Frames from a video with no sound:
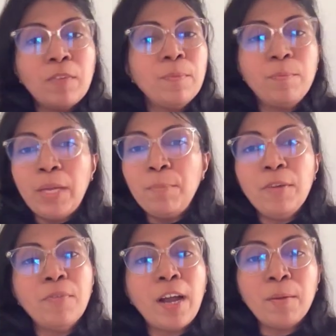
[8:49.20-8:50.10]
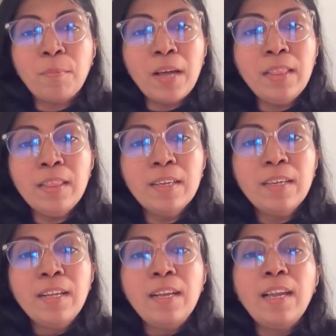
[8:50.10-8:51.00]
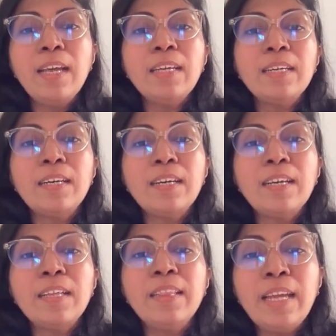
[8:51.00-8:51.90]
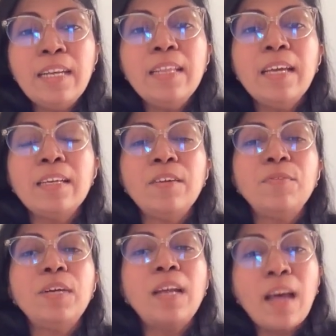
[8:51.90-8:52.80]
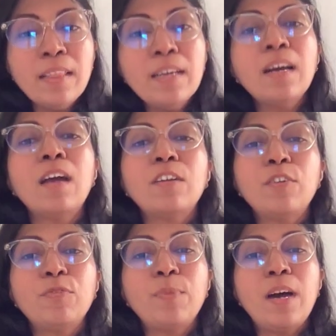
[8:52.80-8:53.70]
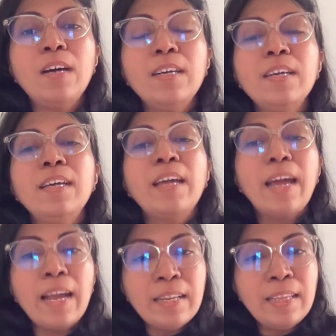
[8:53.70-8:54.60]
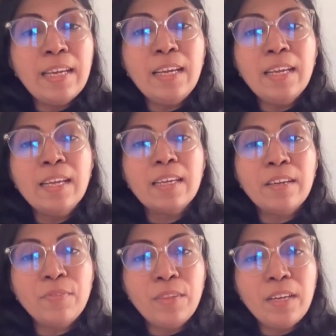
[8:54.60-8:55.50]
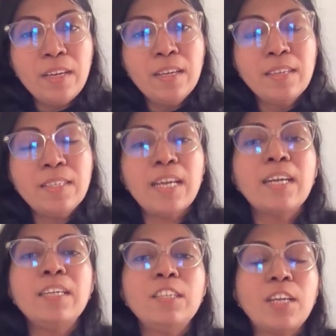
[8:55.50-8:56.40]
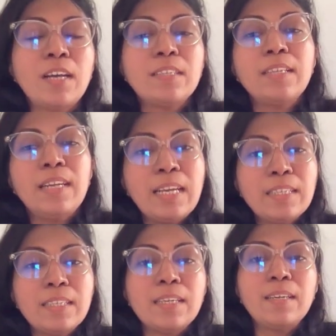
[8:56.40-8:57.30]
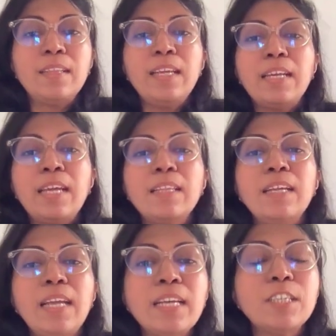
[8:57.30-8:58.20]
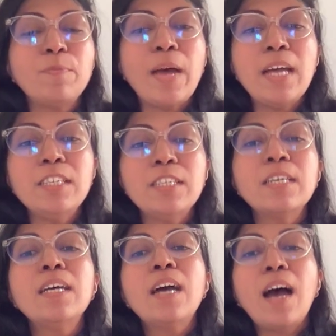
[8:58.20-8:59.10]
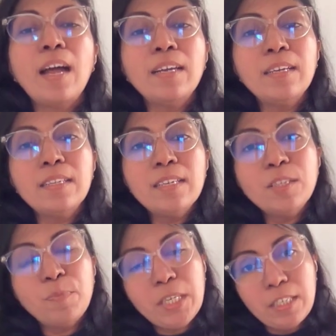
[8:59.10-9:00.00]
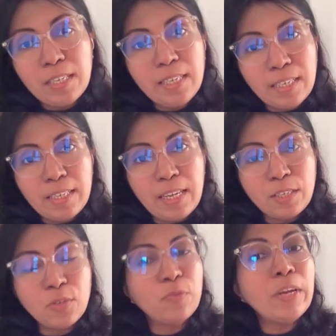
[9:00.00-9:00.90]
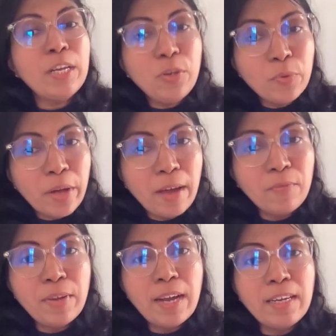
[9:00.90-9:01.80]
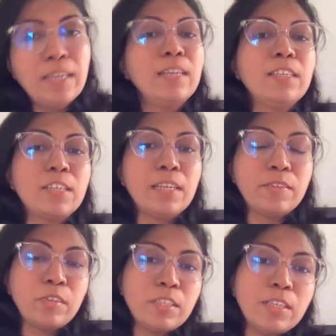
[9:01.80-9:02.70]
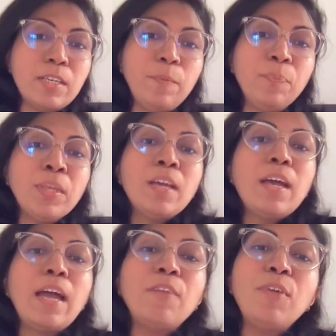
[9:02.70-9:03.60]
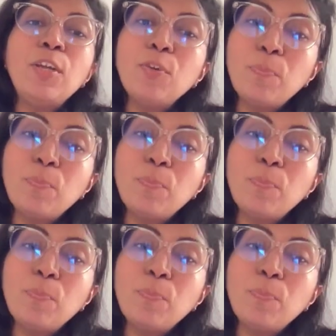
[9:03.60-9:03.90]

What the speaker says: maybe 1 month, like then they give another cutoff mark and they give the second chance, the next they take the next batch under the special intake. So when you have done English literature and when you